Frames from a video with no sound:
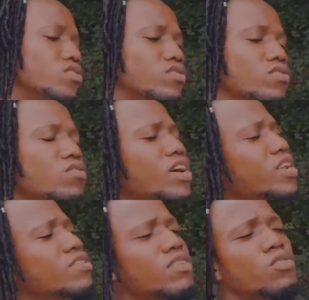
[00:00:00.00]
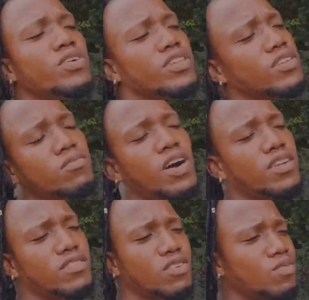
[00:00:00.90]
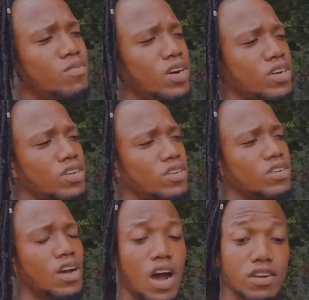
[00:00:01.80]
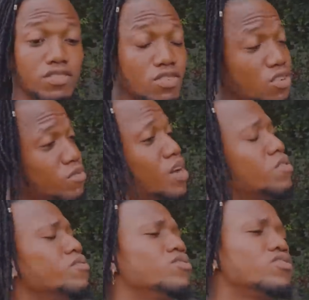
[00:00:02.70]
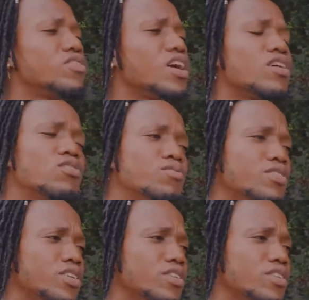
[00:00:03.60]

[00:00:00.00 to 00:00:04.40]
So why you never wait till Bossy come back? Or short me I know say I go there.